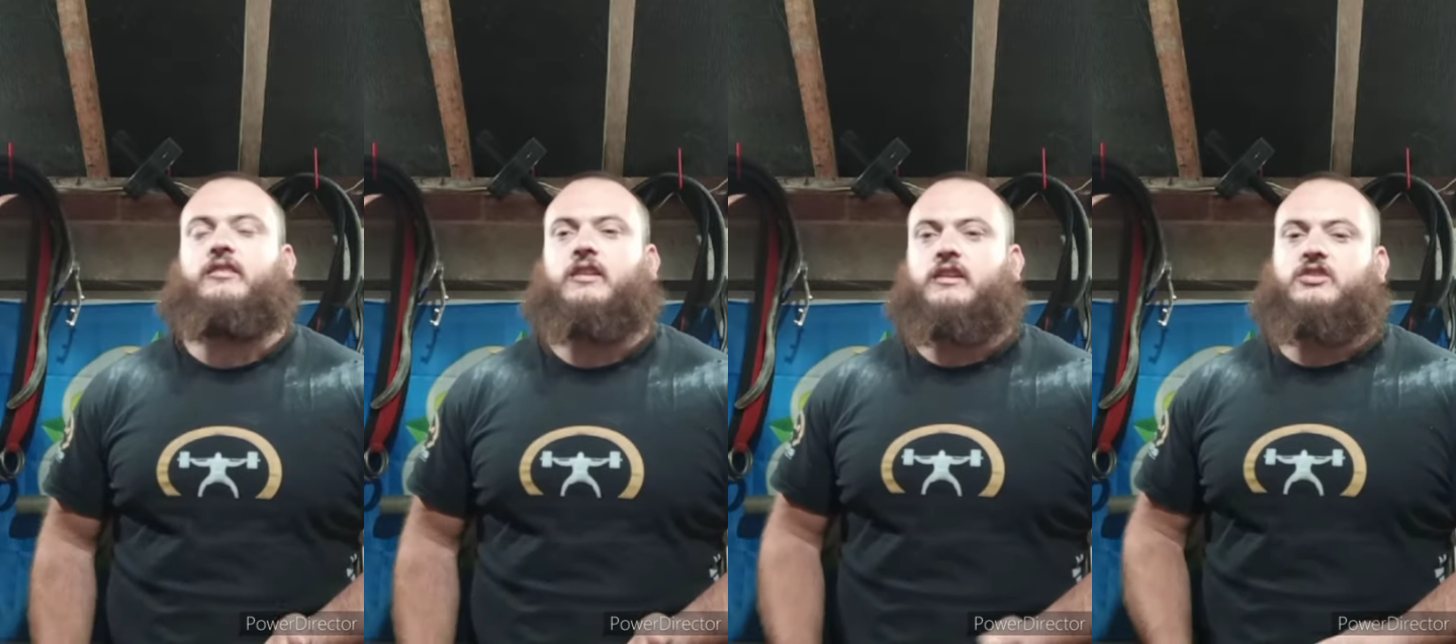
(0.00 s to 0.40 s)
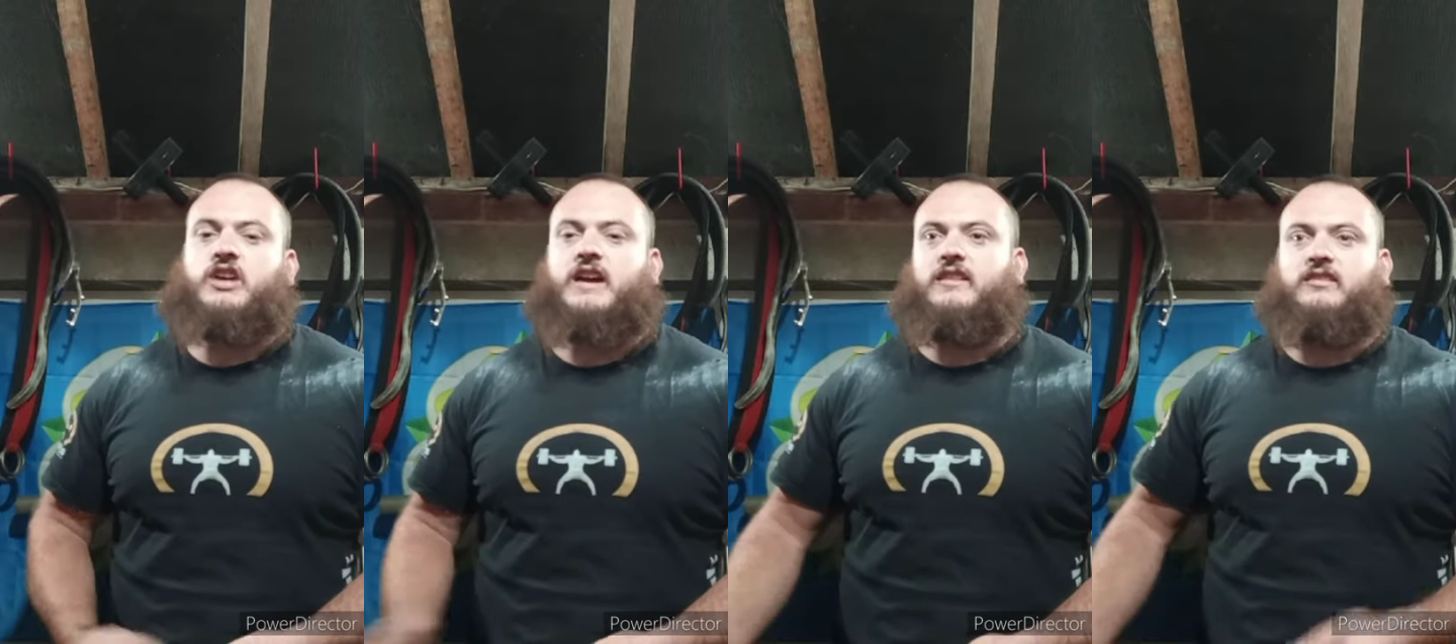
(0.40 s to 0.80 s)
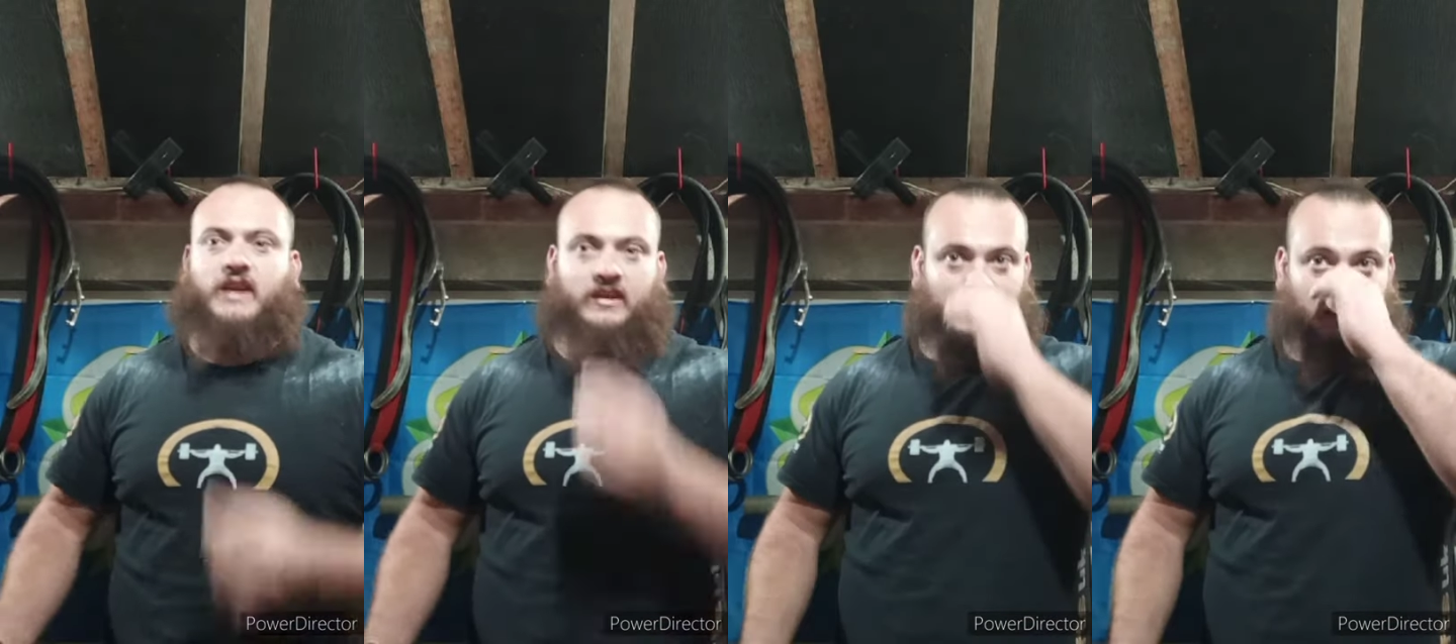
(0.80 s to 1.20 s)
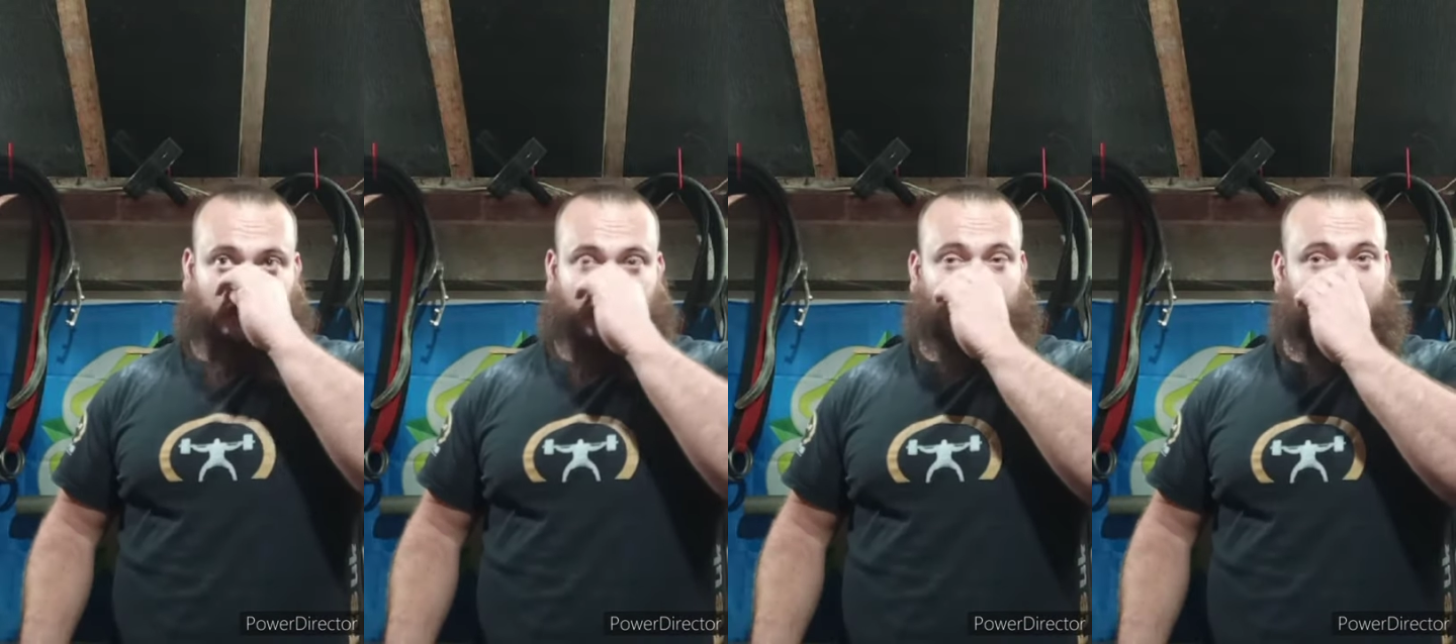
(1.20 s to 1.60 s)
giant sets, that kind
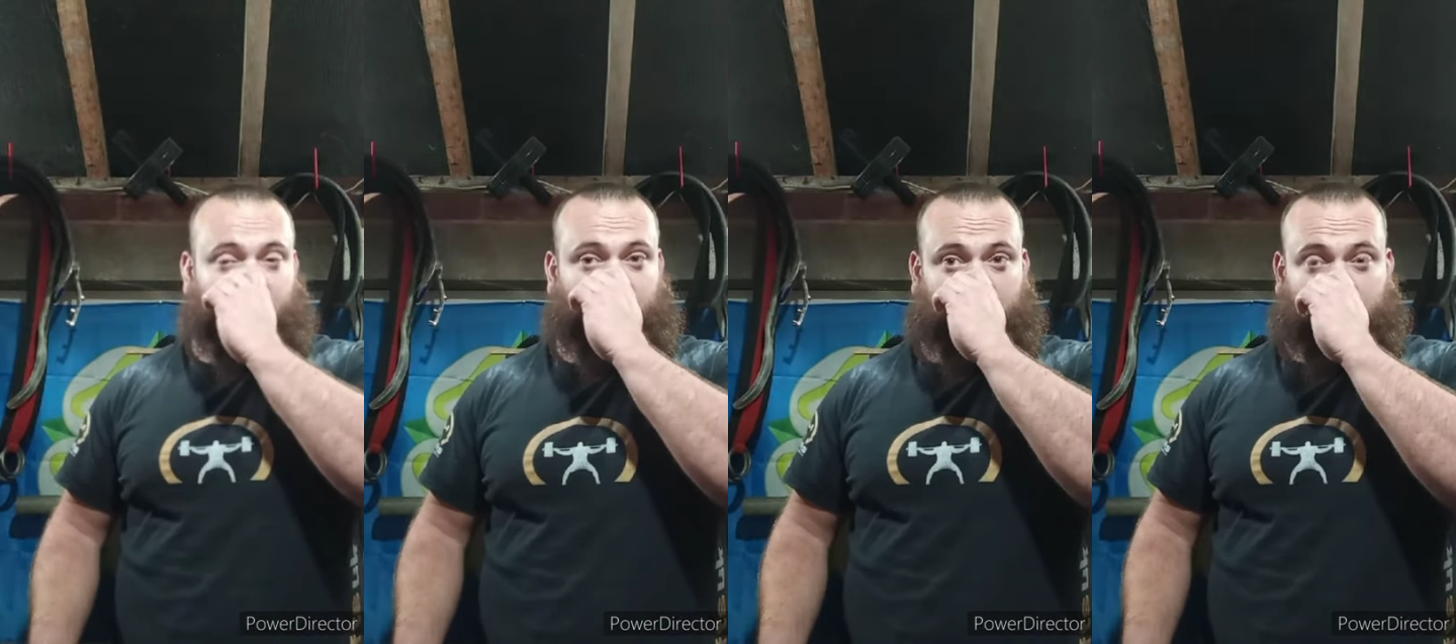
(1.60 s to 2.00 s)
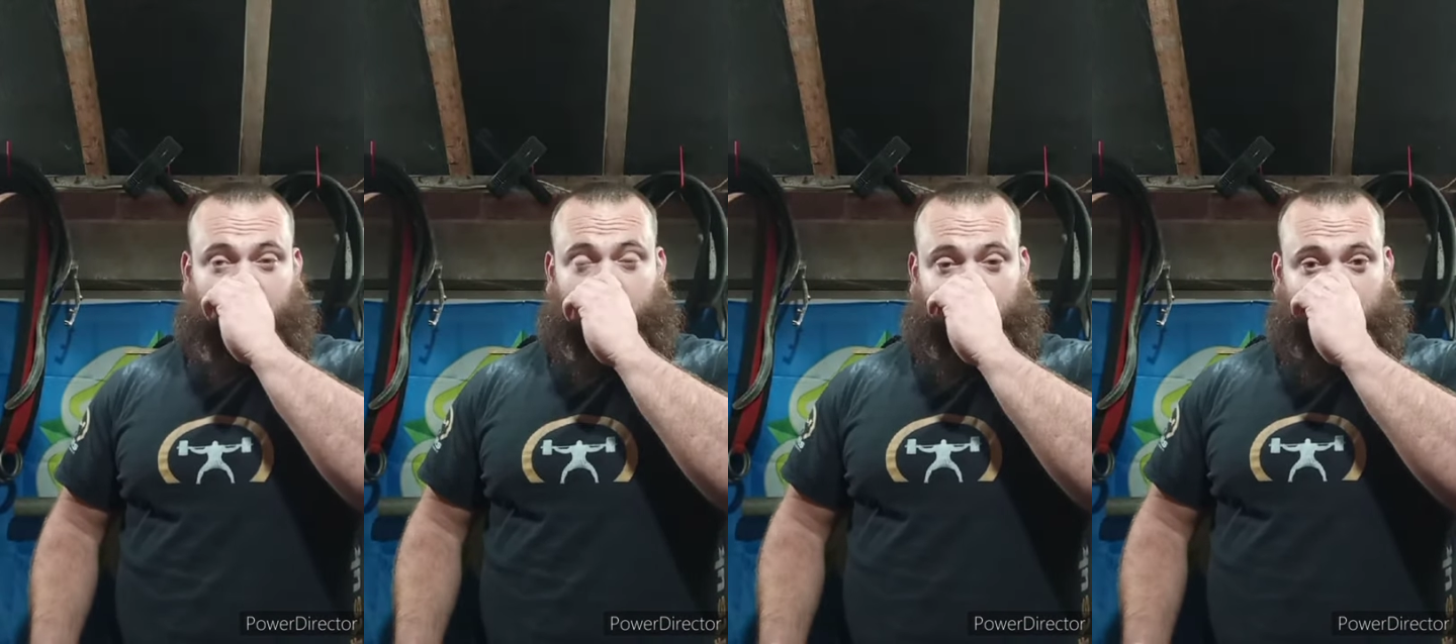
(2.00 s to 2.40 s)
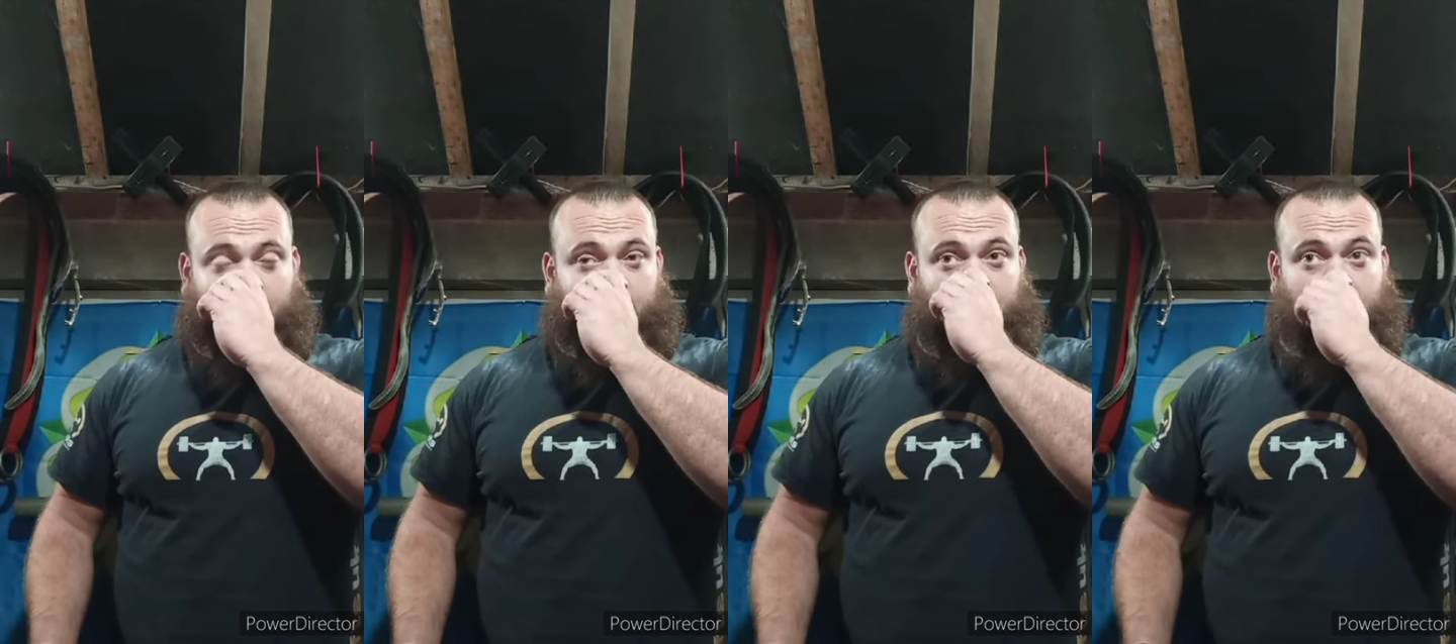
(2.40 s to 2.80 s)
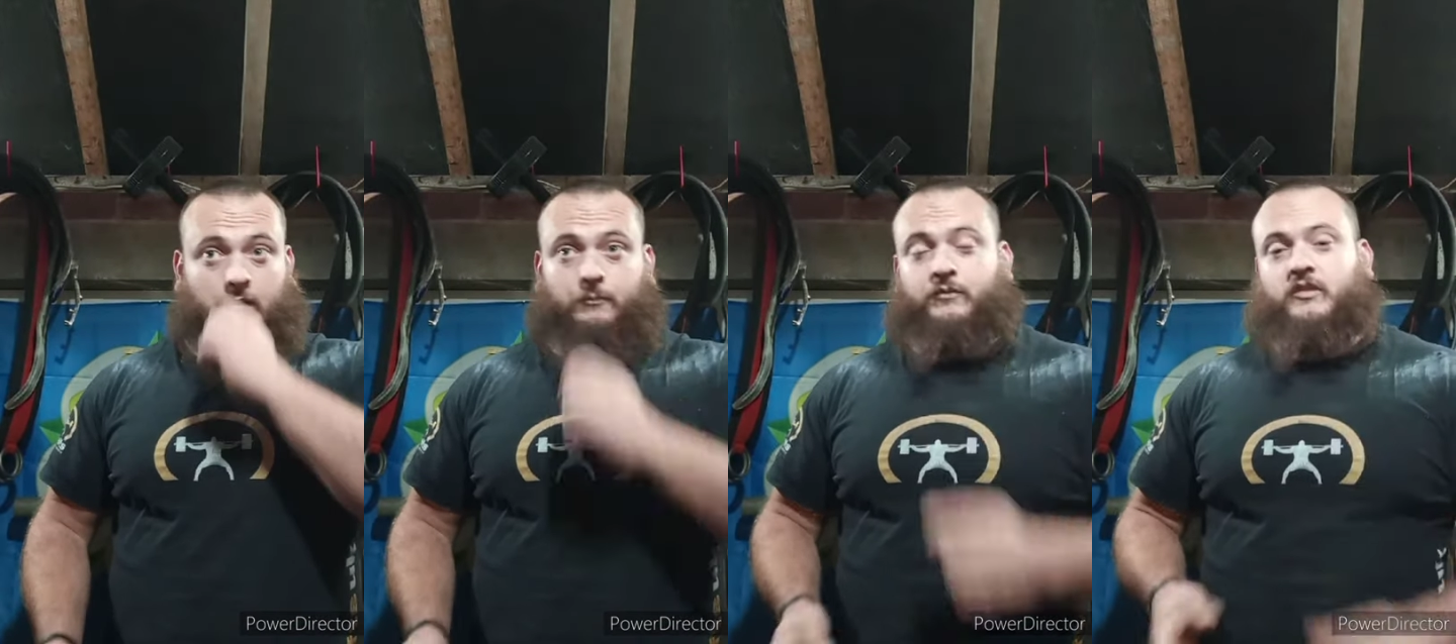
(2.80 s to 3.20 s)
of thing.
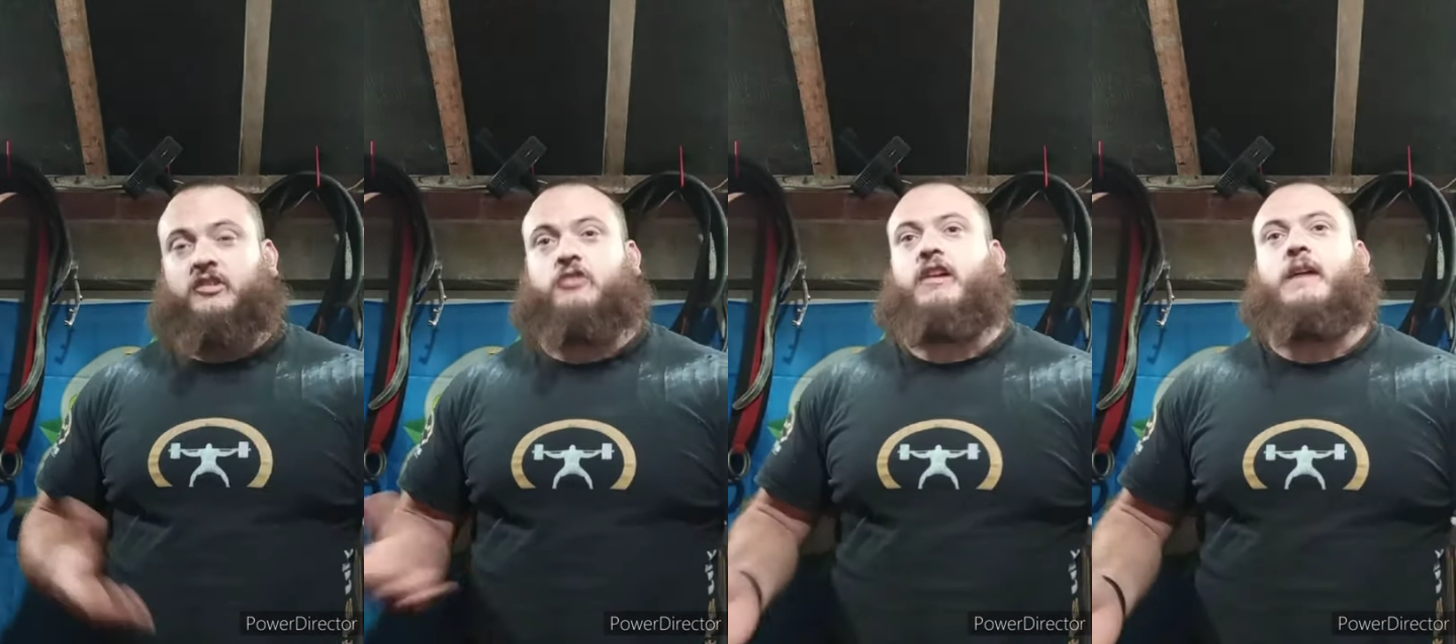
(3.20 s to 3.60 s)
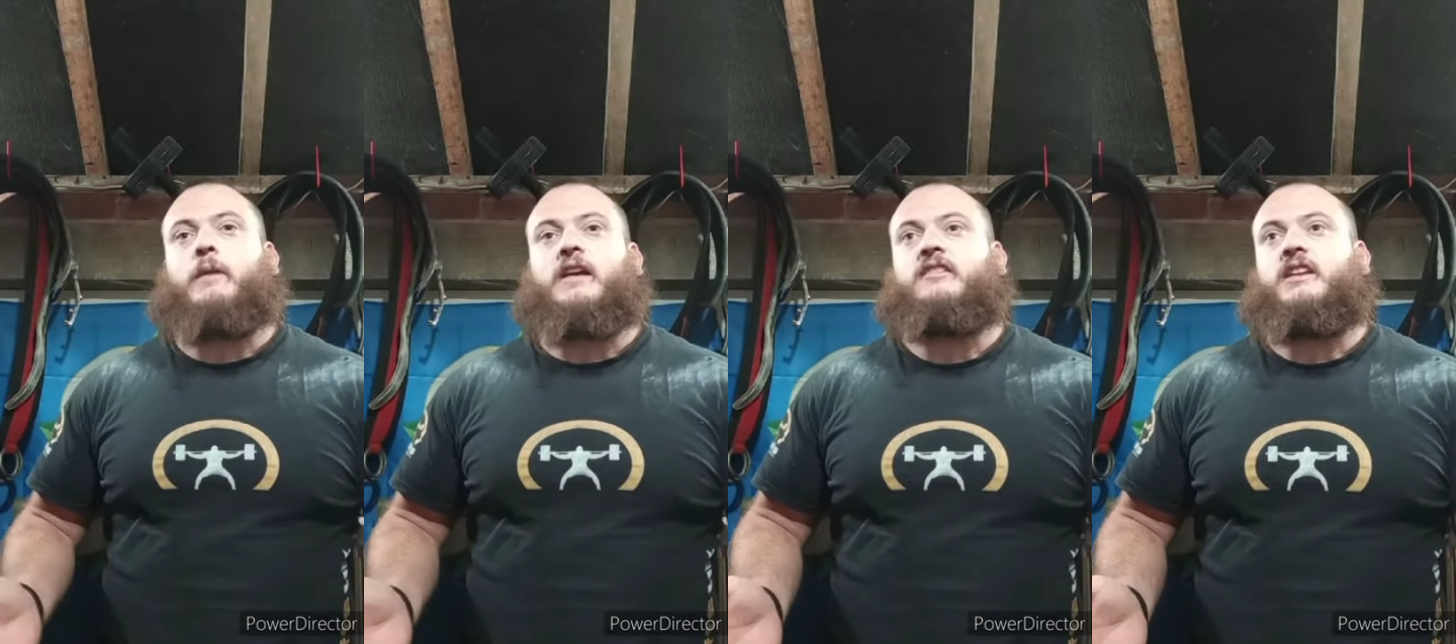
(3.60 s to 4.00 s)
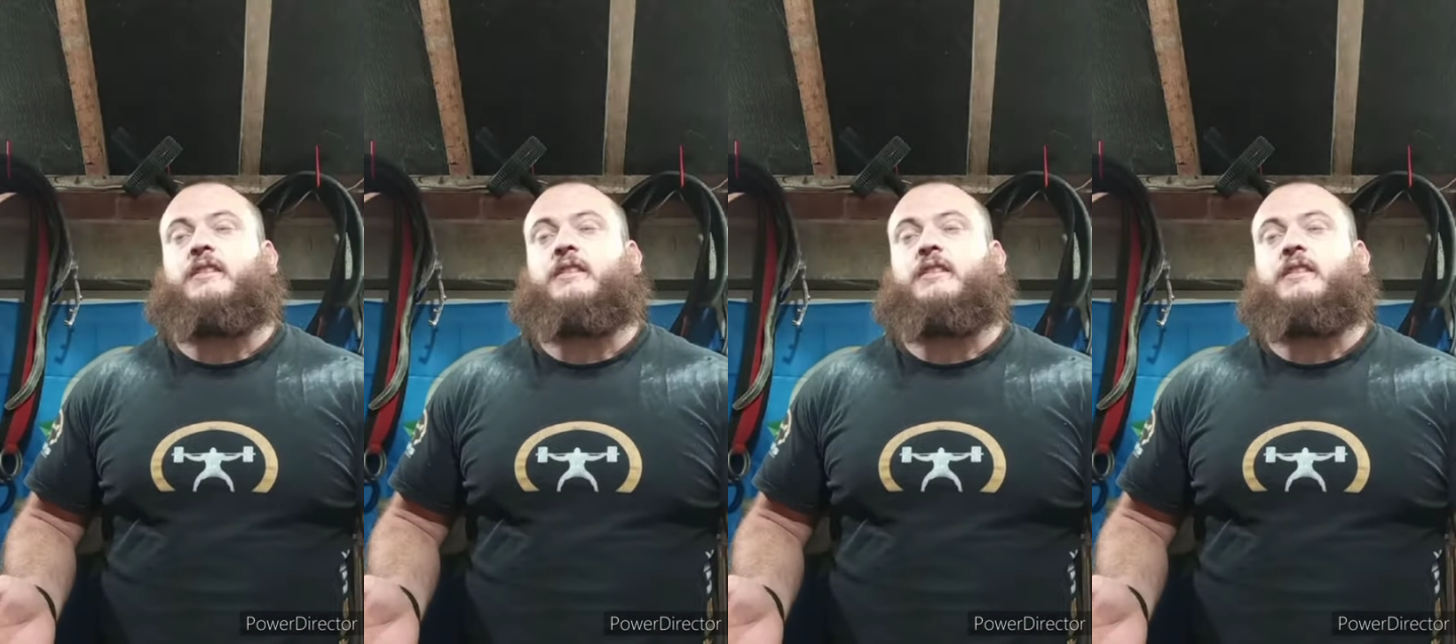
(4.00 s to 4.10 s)
Um, it's a great place to use the